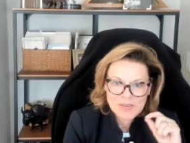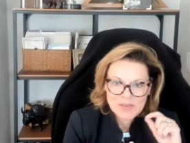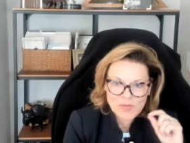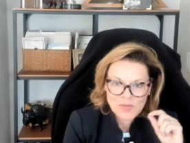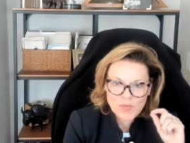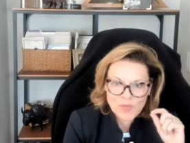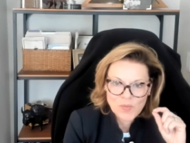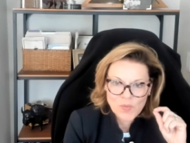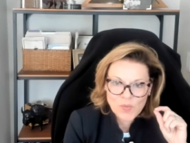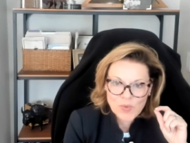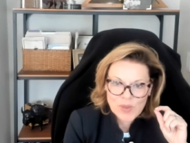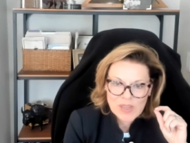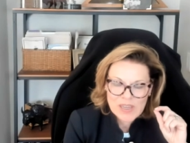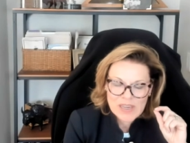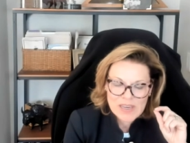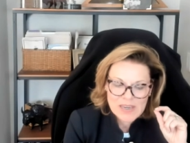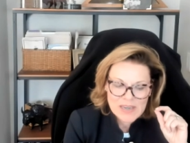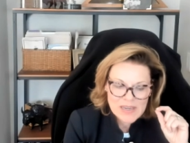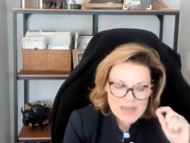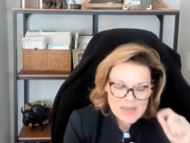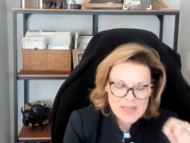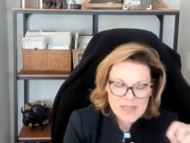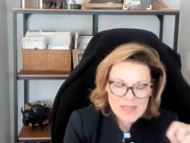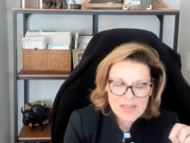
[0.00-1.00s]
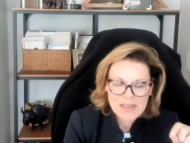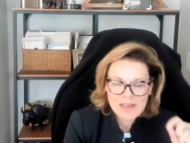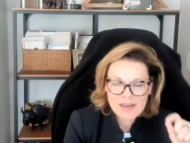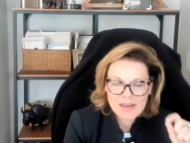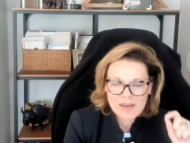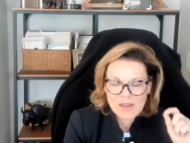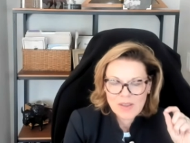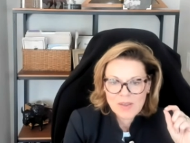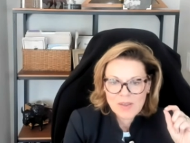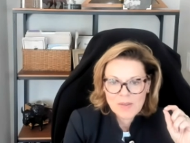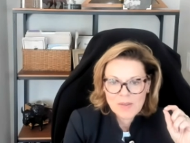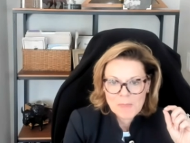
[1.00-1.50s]
We need
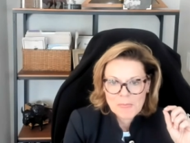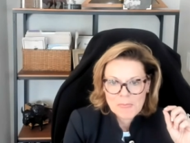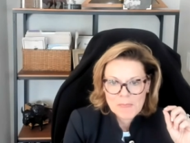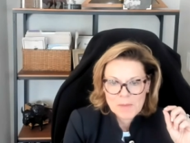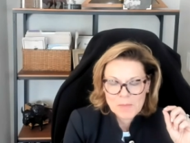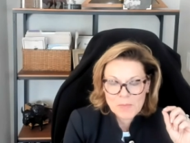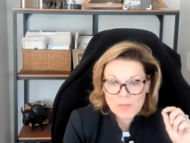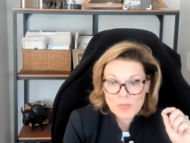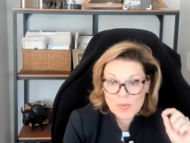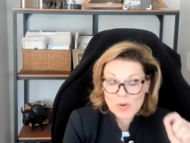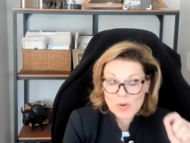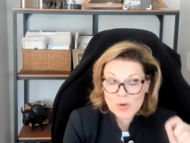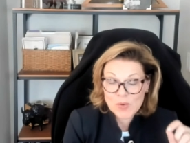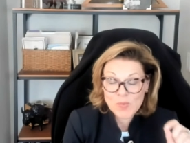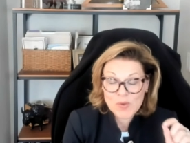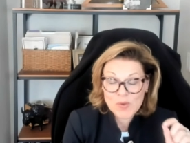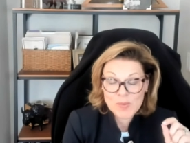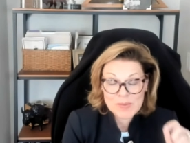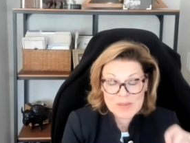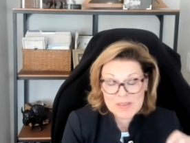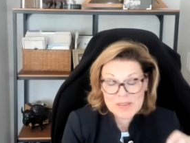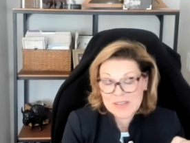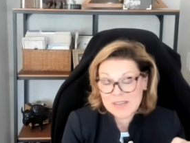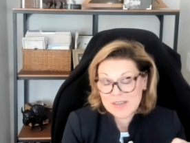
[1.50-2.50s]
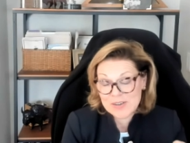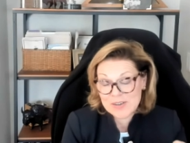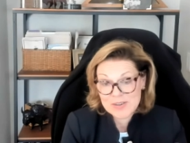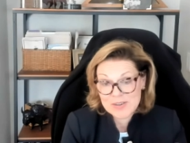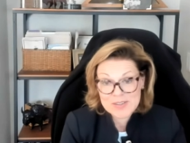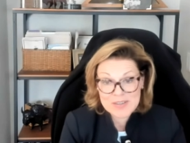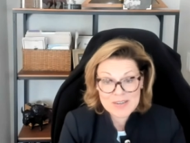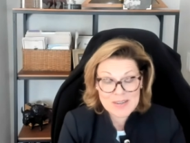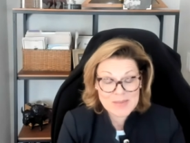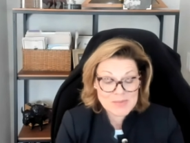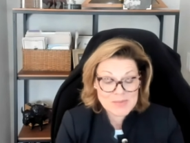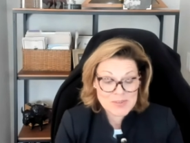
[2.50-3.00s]
more women leaders.
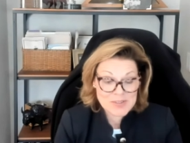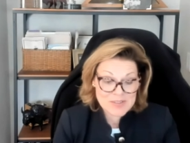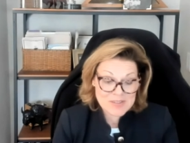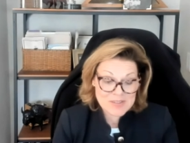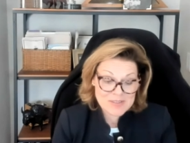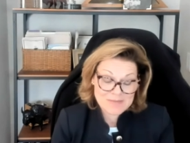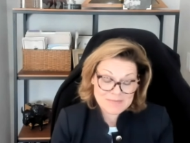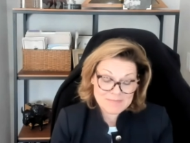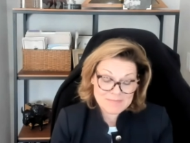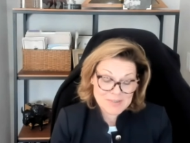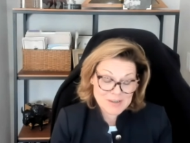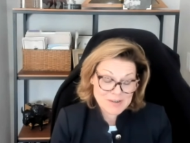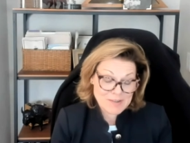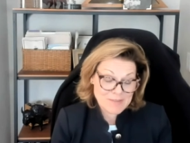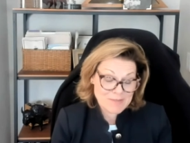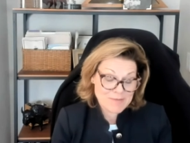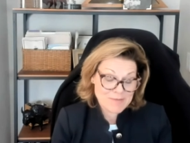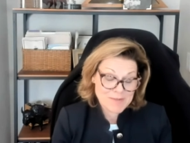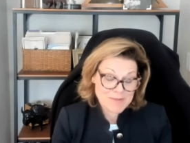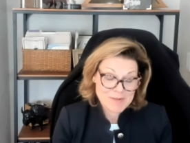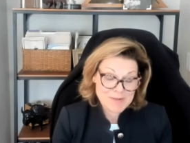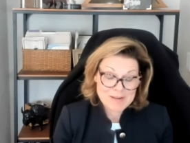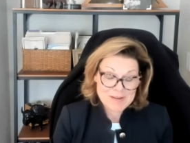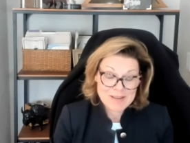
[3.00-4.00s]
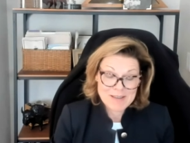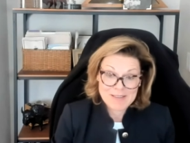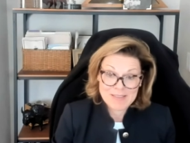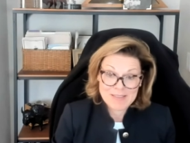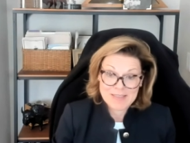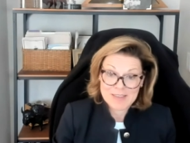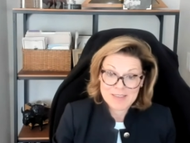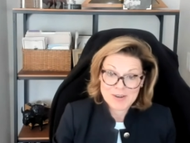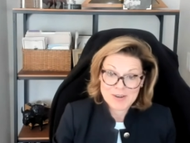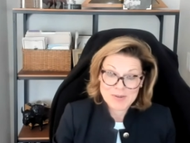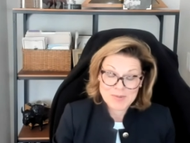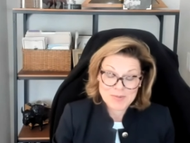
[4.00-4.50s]
And I'm just going to throw it out
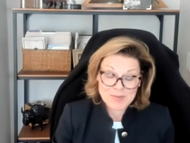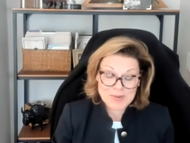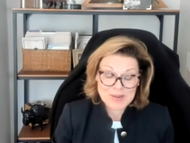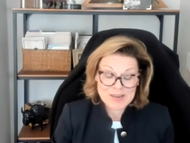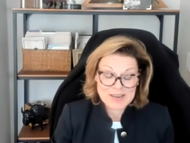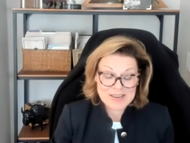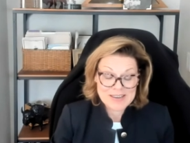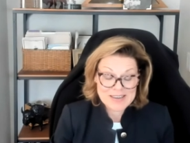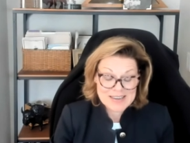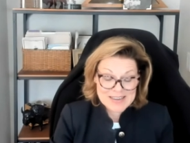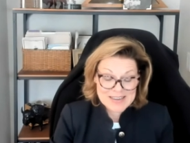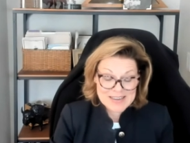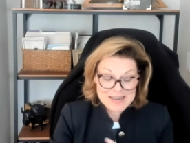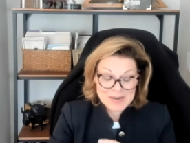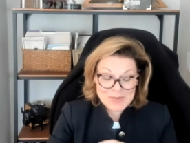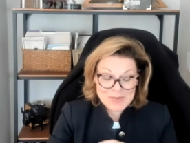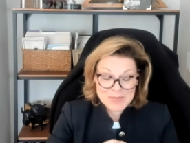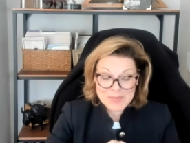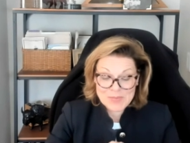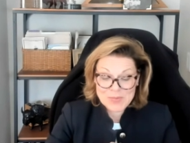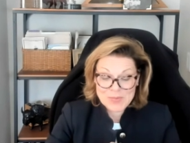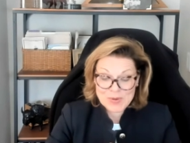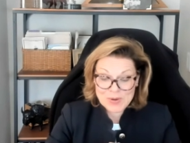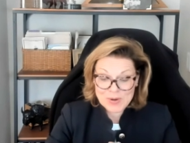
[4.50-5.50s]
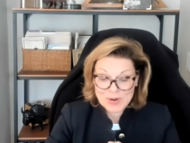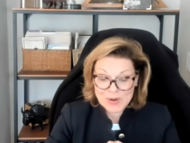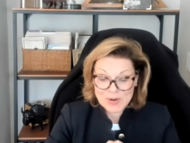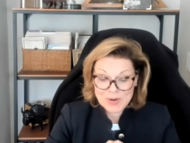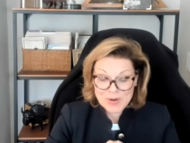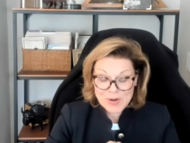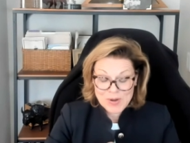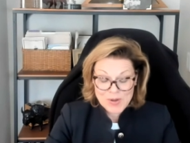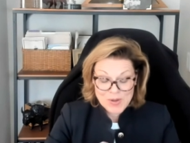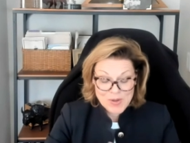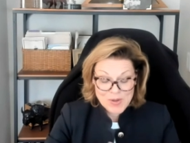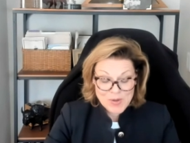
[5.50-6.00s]
there. We need more
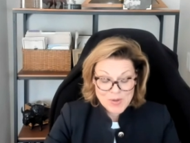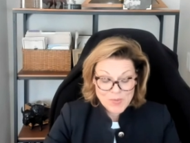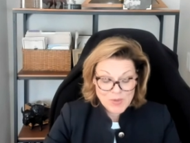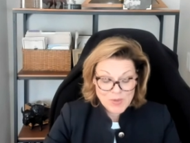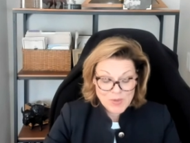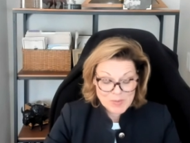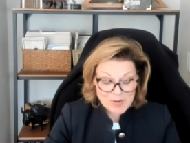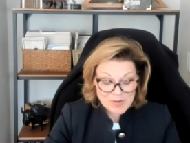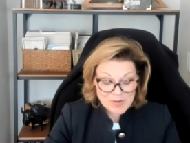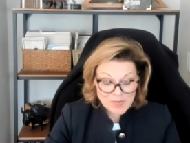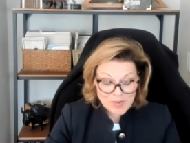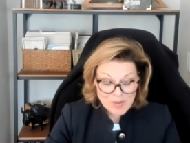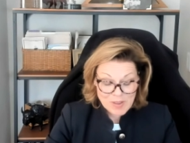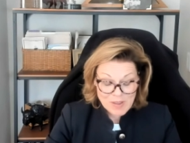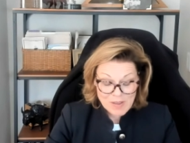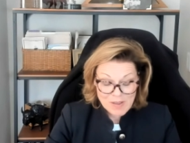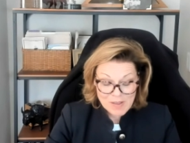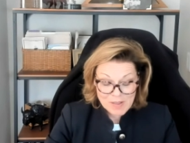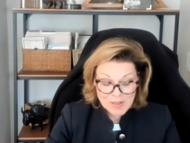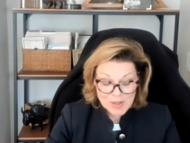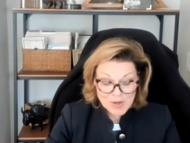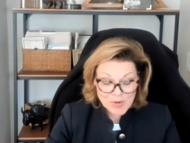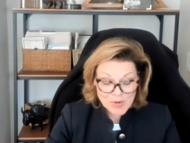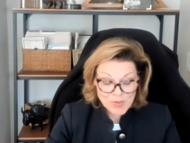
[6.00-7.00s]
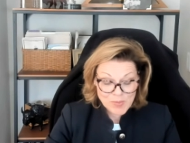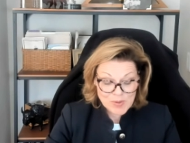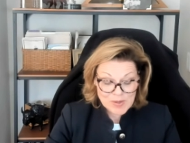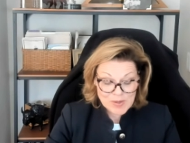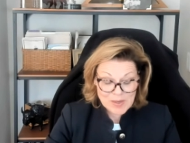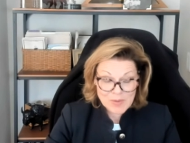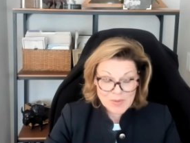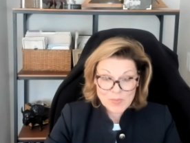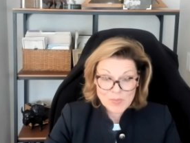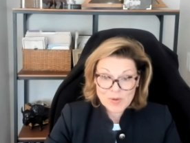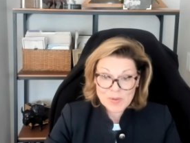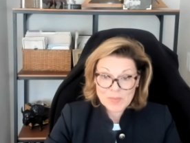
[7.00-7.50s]
women of color. We
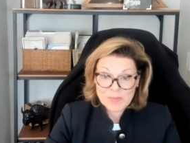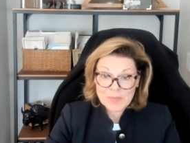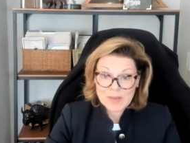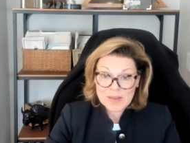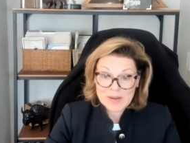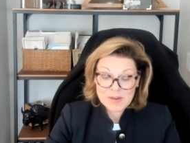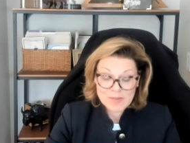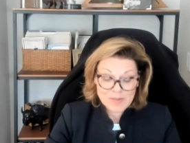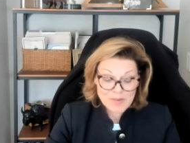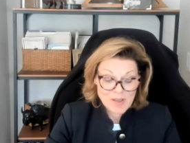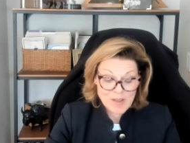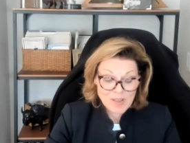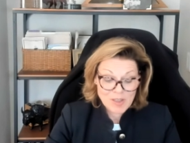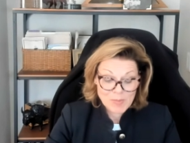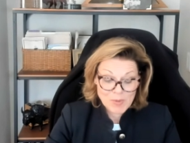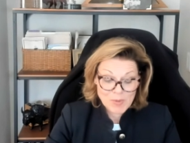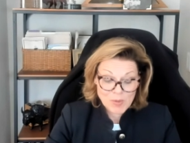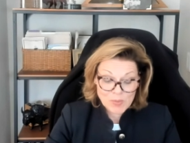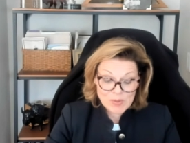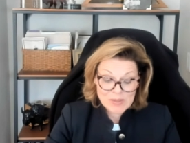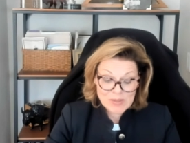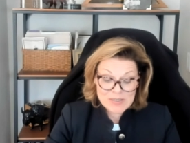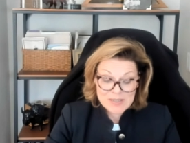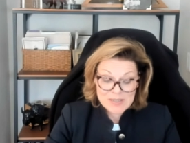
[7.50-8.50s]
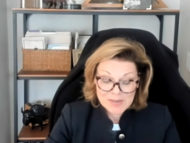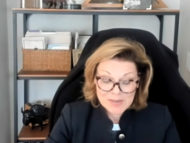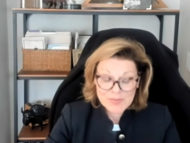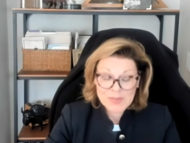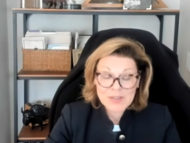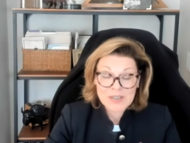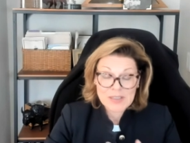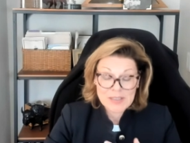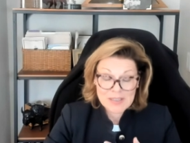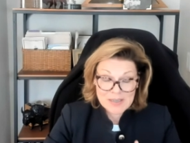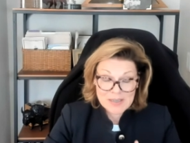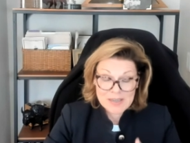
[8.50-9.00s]
need more men of color, but we
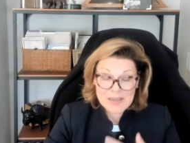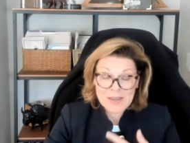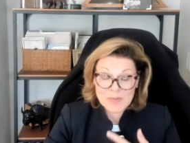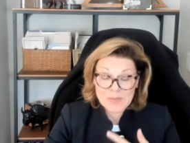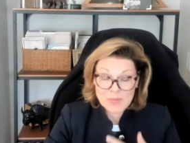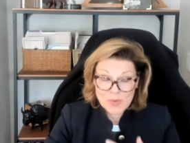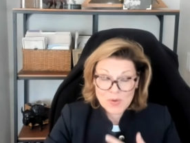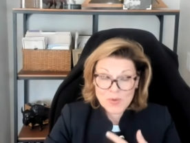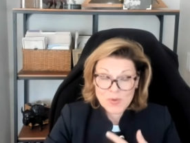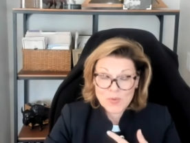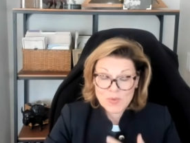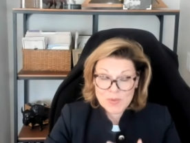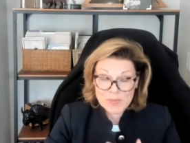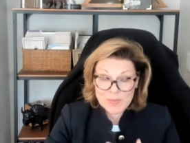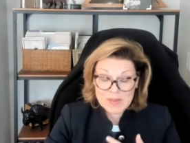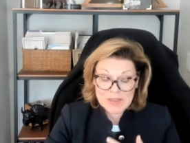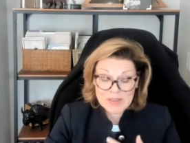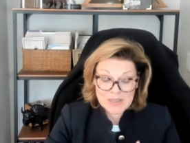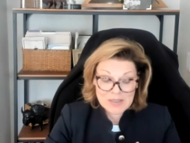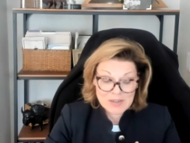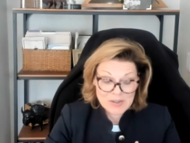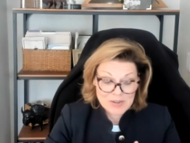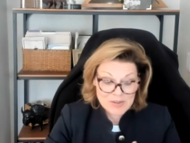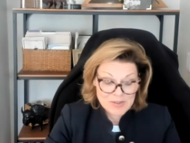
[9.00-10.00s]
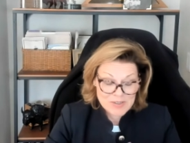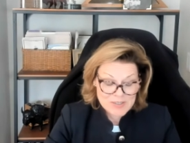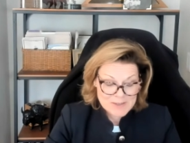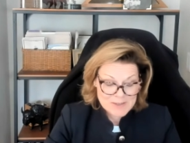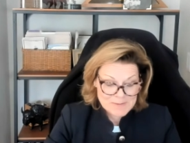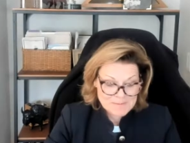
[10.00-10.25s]
definitely need more women leaders.